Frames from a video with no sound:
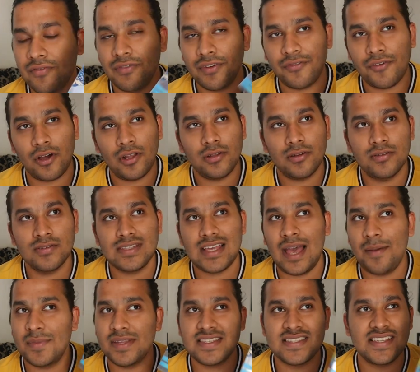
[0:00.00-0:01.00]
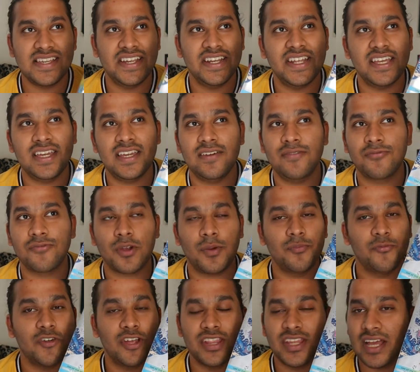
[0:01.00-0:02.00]
We follow Sam and Sadie
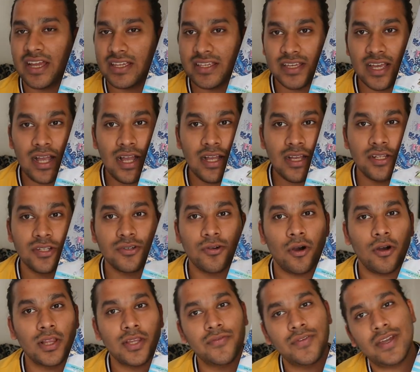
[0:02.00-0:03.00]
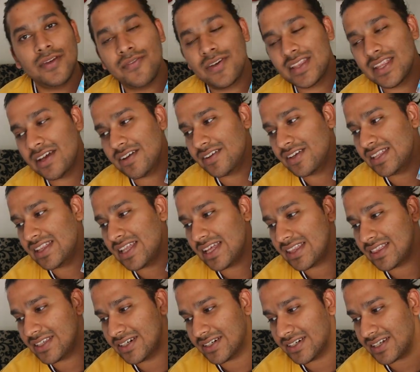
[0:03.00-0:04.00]
from when they're young to all the way when they're in
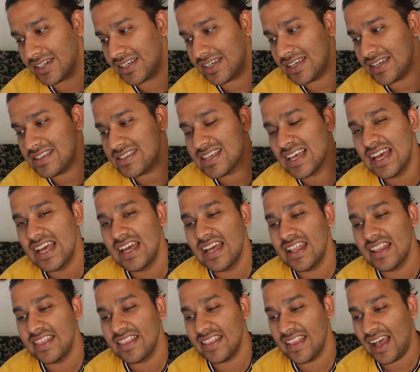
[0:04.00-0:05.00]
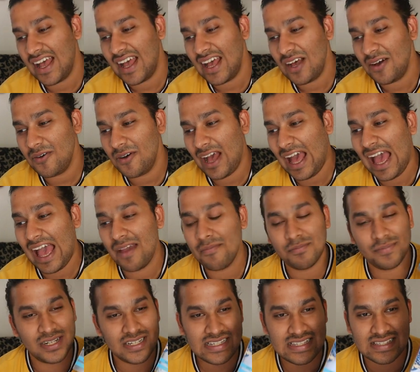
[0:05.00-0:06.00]
their 30s. Now, I
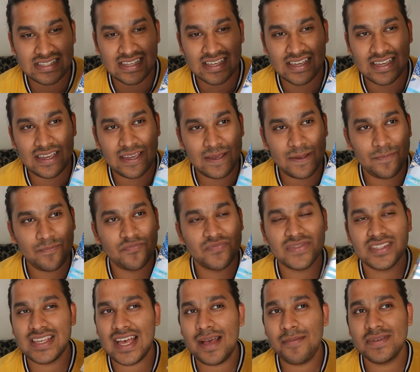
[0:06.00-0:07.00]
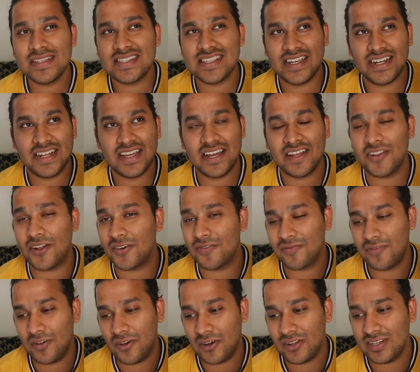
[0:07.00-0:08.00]
must say, Sam and Sadie are
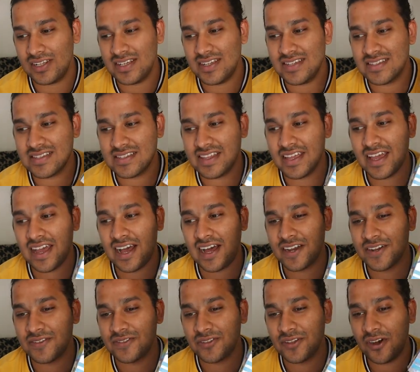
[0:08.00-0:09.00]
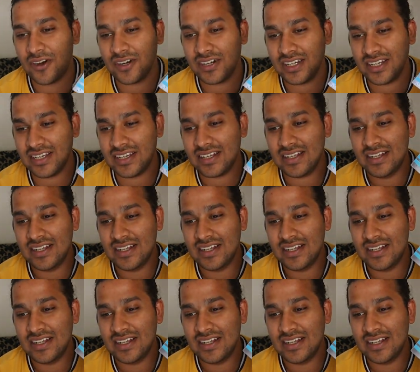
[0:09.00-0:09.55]
not flawless. They are not...